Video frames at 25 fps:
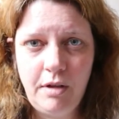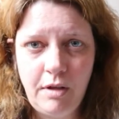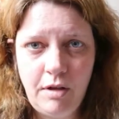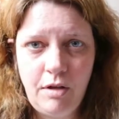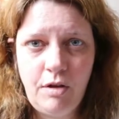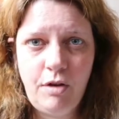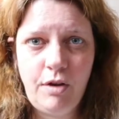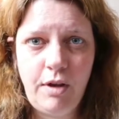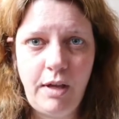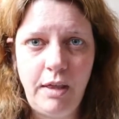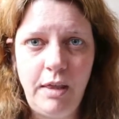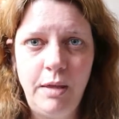
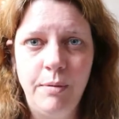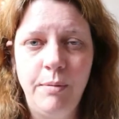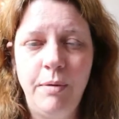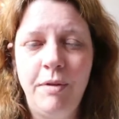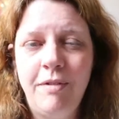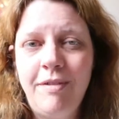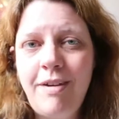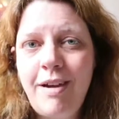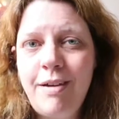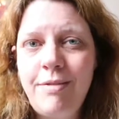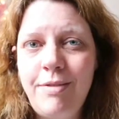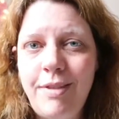hooking them
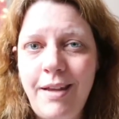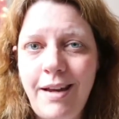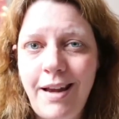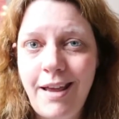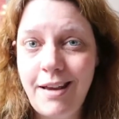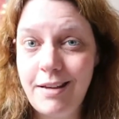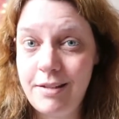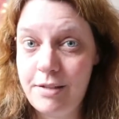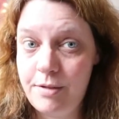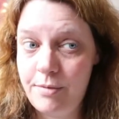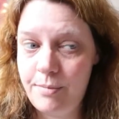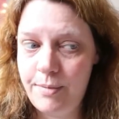around the
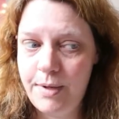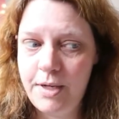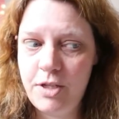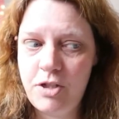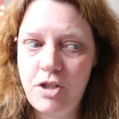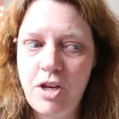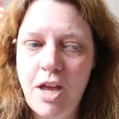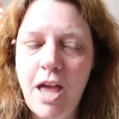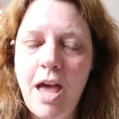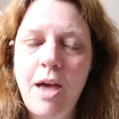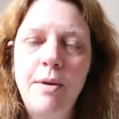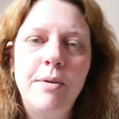legs of my
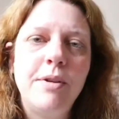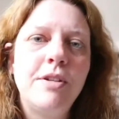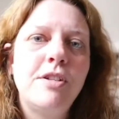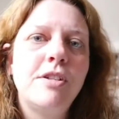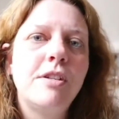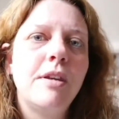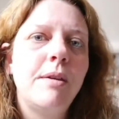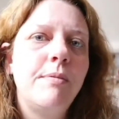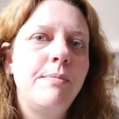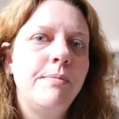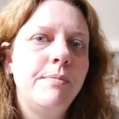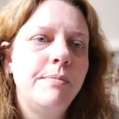chair,
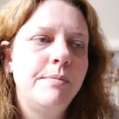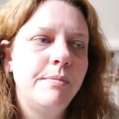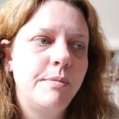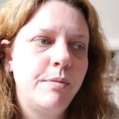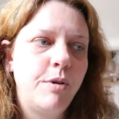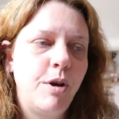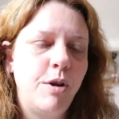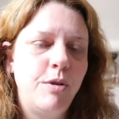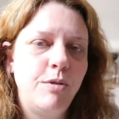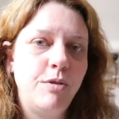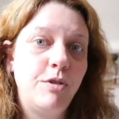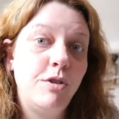which I'm
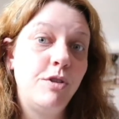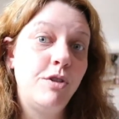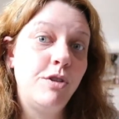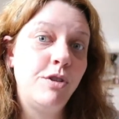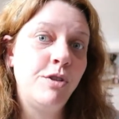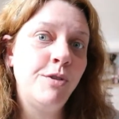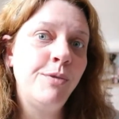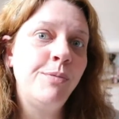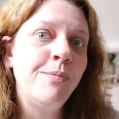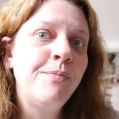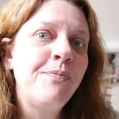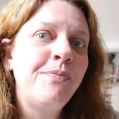prone to
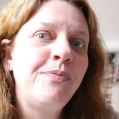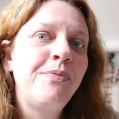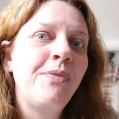do.